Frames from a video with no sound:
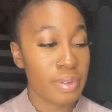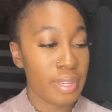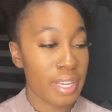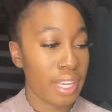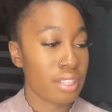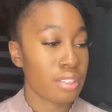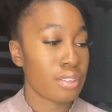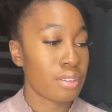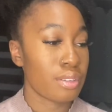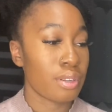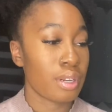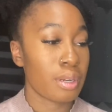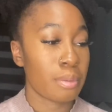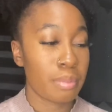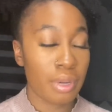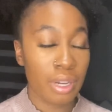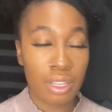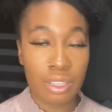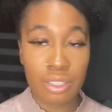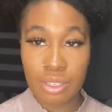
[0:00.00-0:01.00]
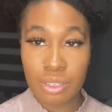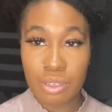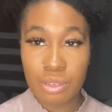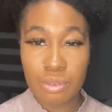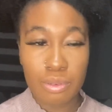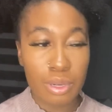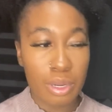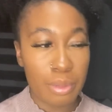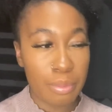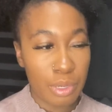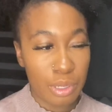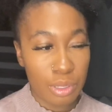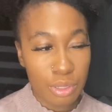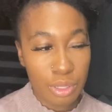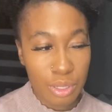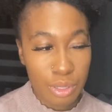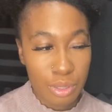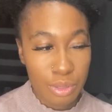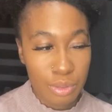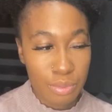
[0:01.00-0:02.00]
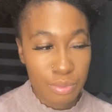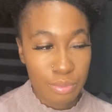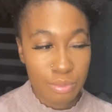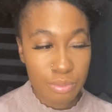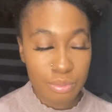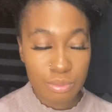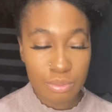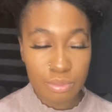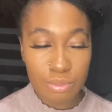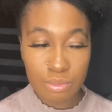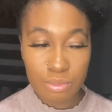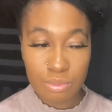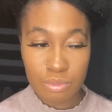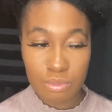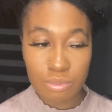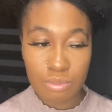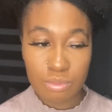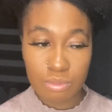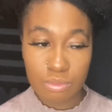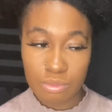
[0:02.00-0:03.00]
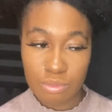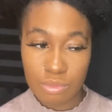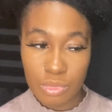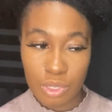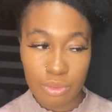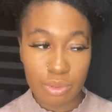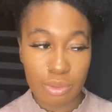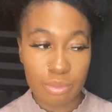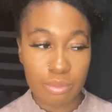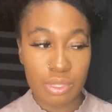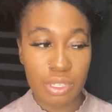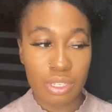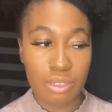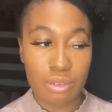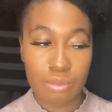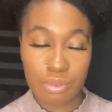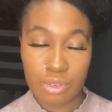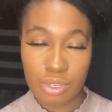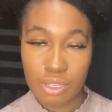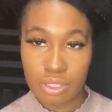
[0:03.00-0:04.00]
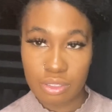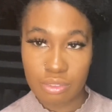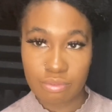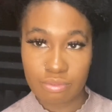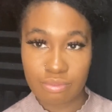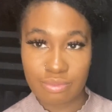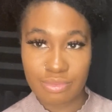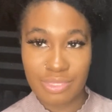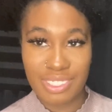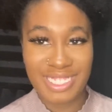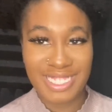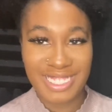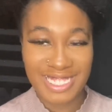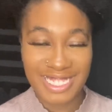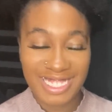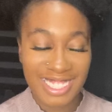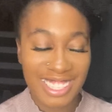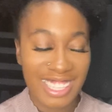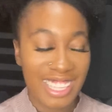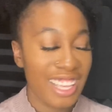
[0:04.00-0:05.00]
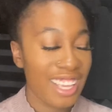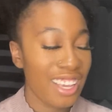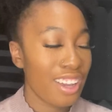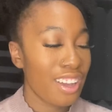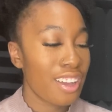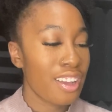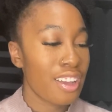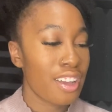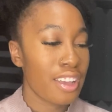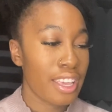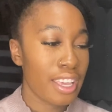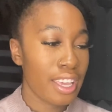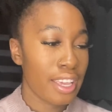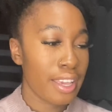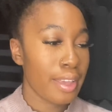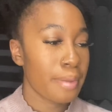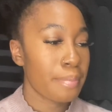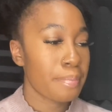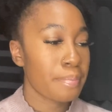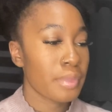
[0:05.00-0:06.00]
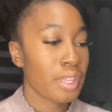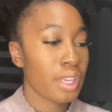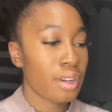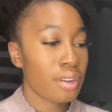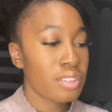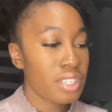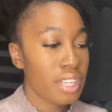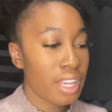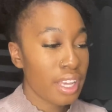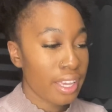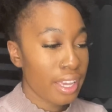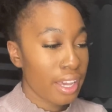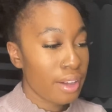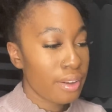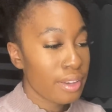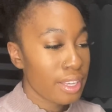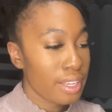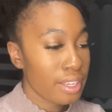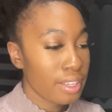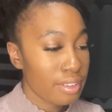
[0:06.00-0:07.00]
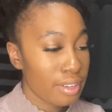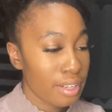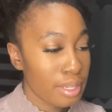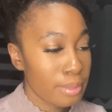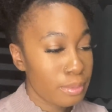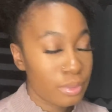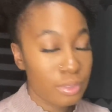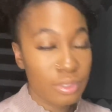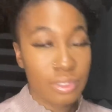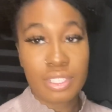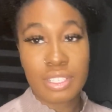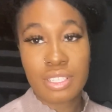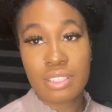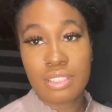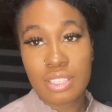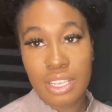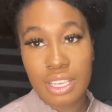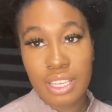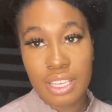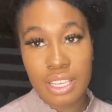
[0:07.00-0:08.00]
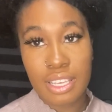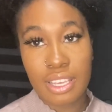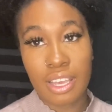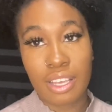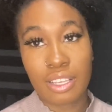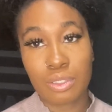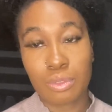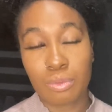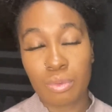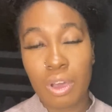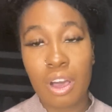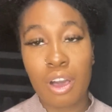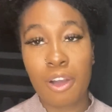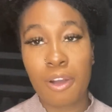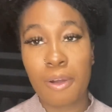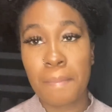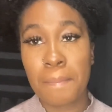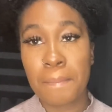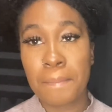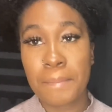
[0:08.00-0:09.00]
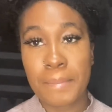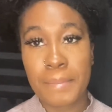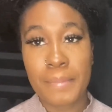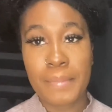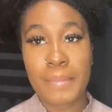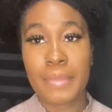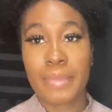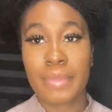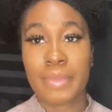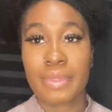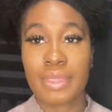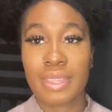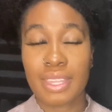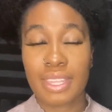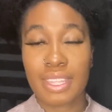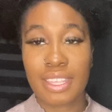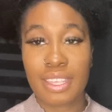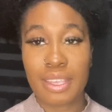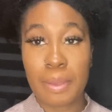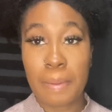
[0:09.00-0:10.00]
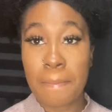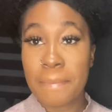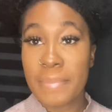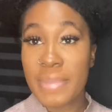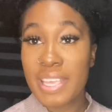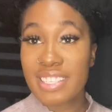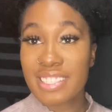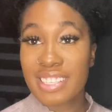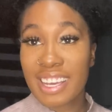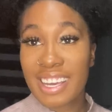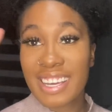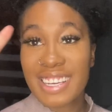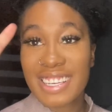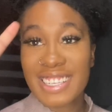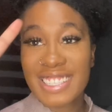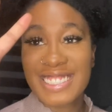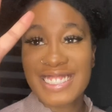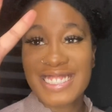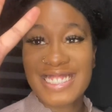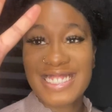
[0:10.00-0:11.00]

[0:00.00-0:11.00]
react to Apollo. Hope I'm saying it right. And go check out Incredible Zigi as well. Peace, guys.